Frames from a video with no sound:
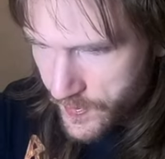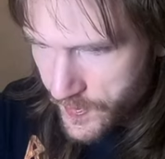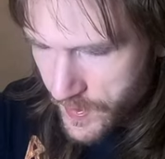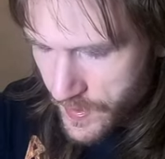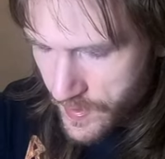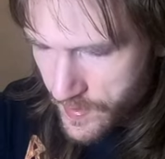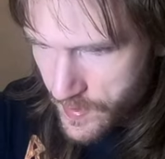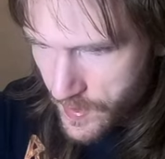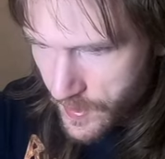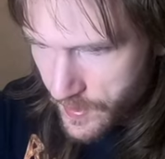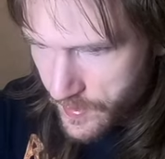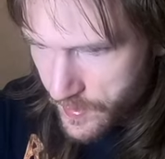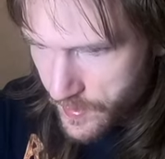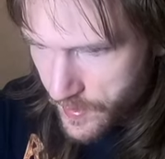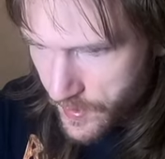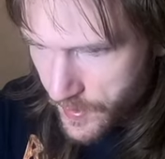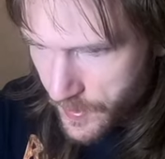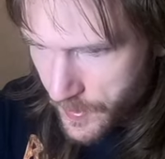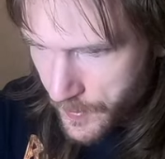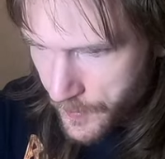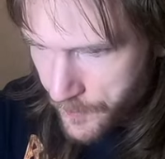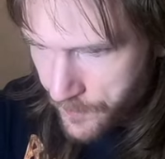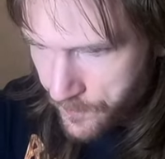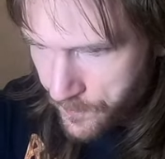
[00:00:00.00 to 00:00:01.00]
that
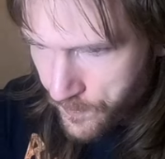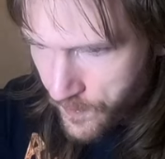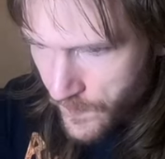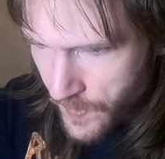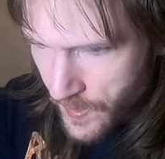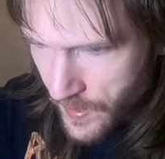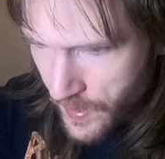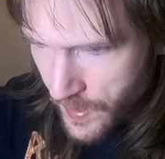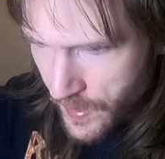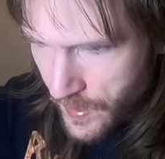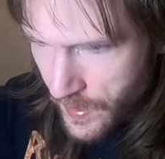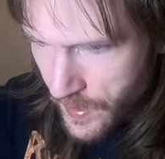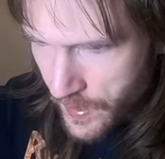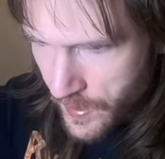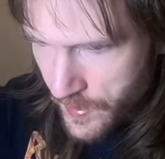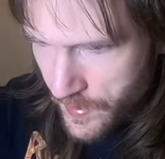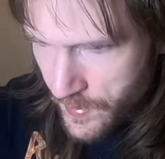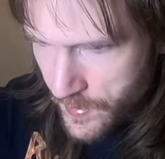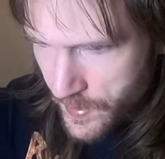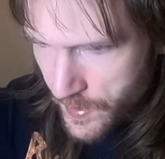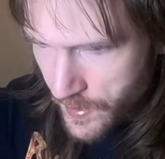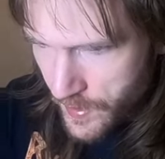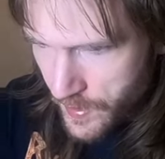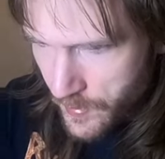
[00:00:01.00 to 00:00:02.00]

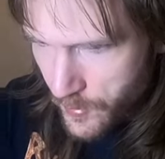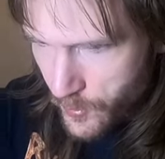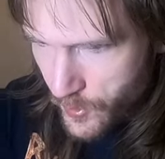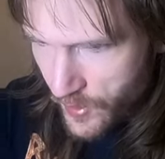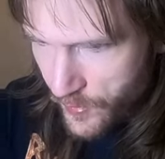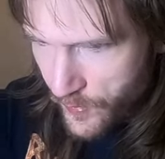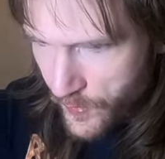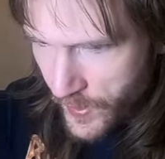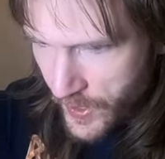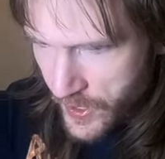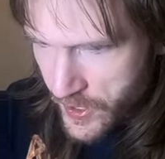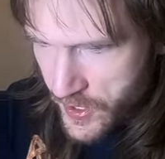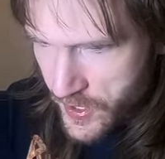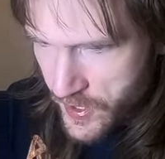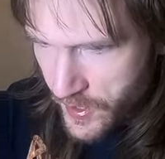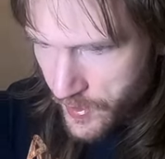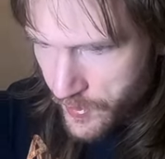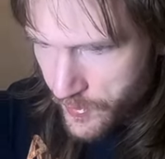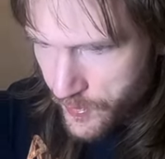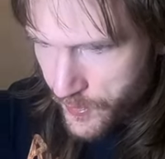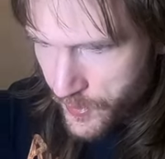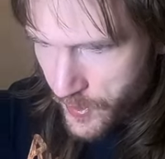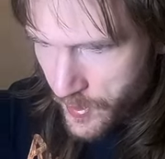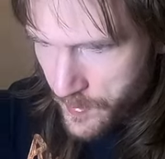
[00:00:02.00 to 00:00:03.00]
the reflection
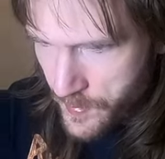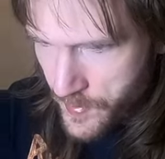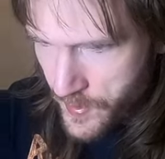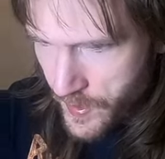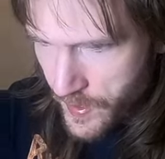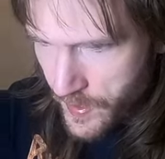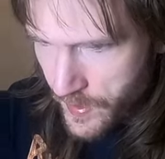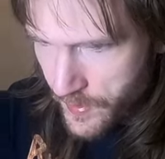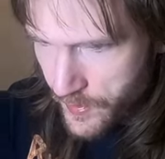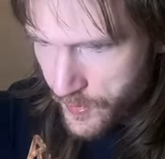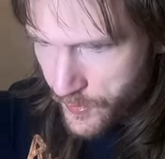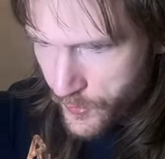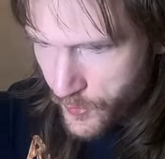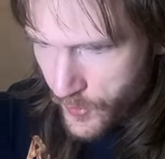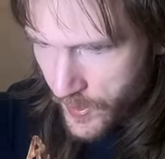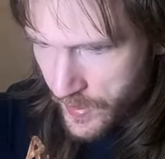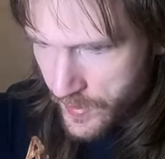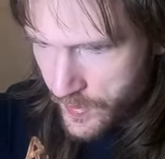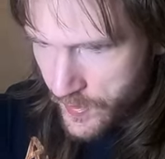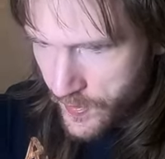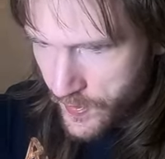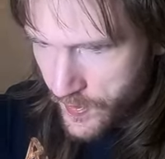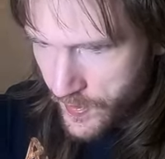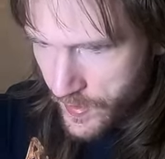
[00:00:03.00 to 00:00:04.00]
from the
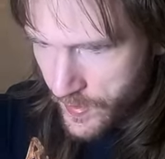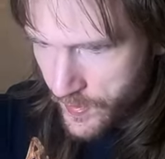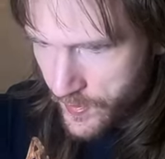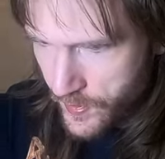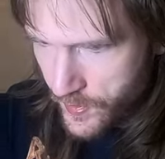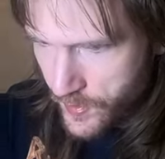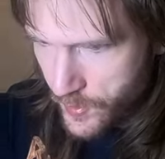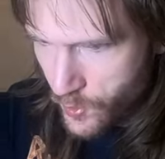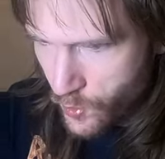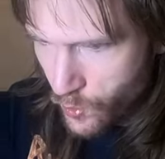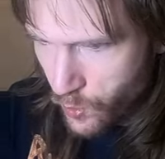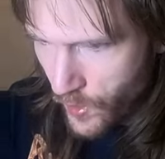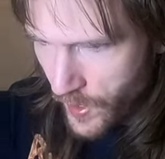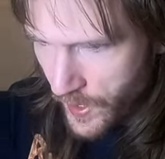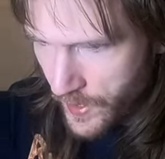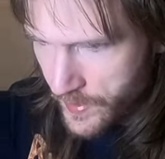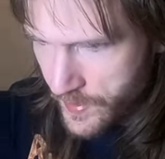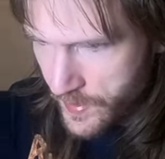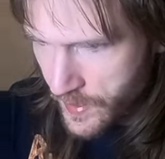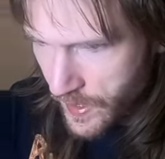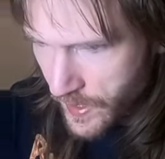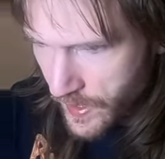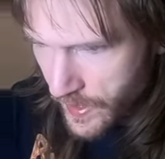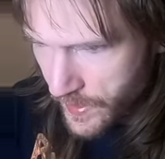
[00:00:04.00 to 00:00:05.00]
frets is
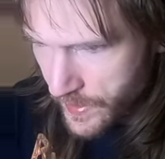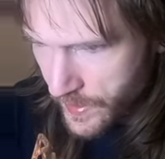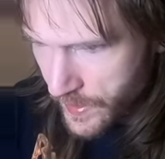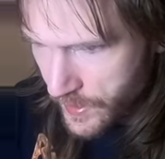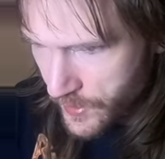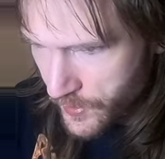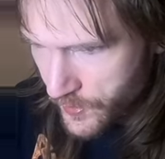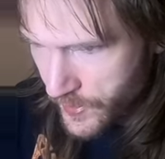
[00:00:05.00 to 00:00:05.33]
quite high here.